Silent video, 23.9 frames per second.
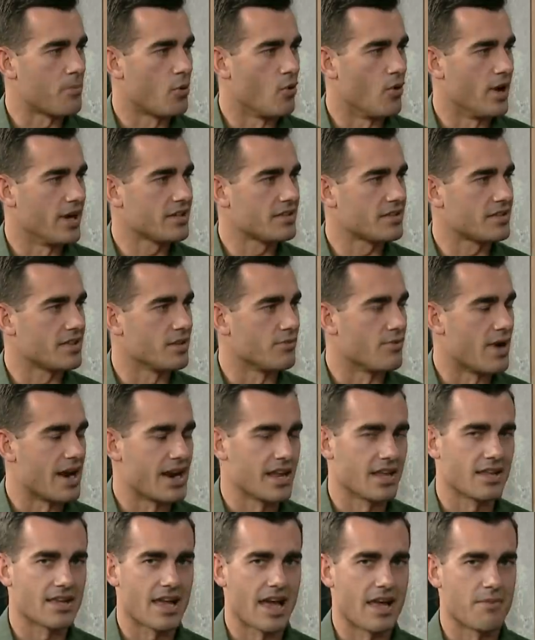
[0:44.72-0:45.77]
point the
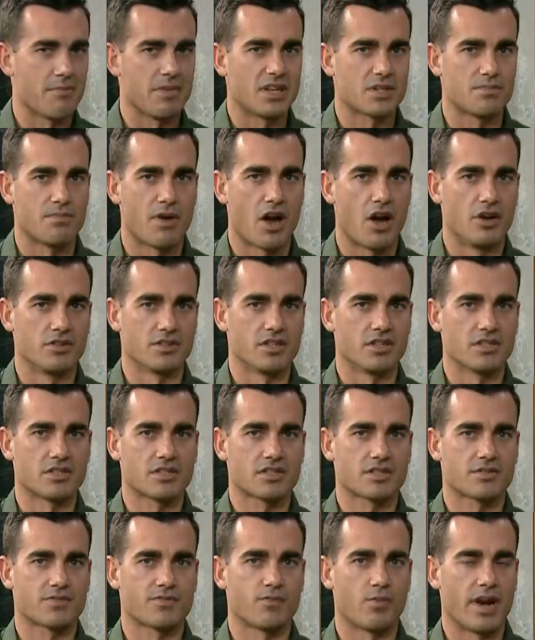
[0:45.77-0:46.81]
running game. Mitch
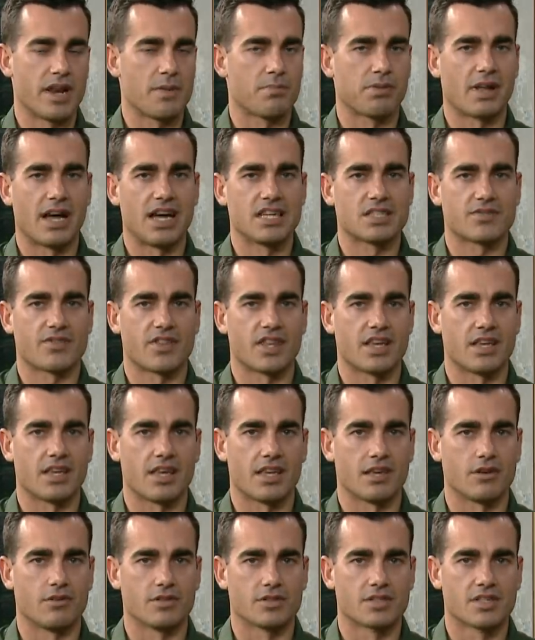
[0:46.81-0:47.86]
Moses, when he plays for the
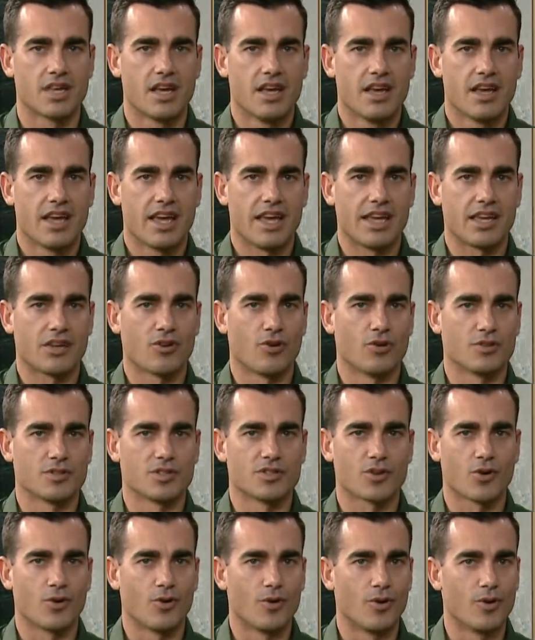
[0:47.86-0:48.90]
Eels, he causes
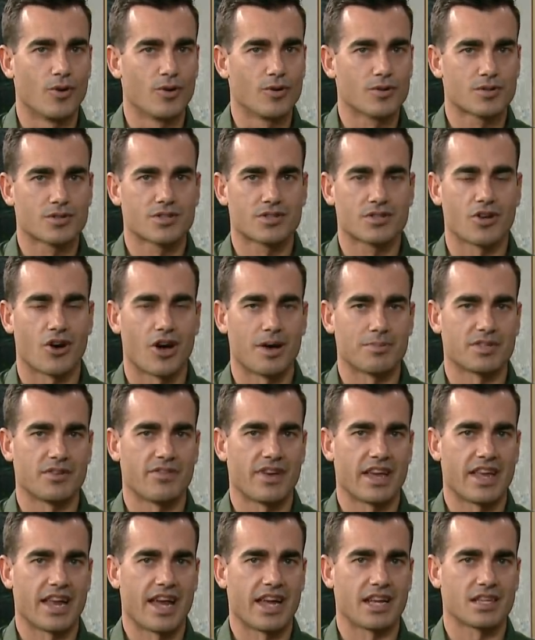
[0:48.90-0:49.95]
all types of
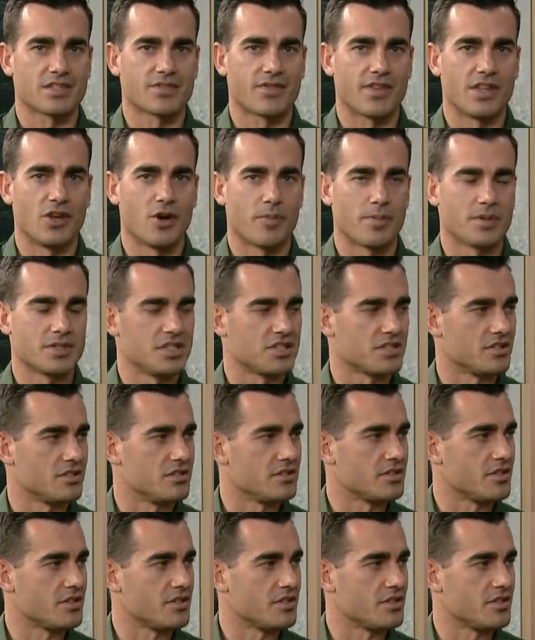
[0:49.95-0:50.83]
headaches for the opposition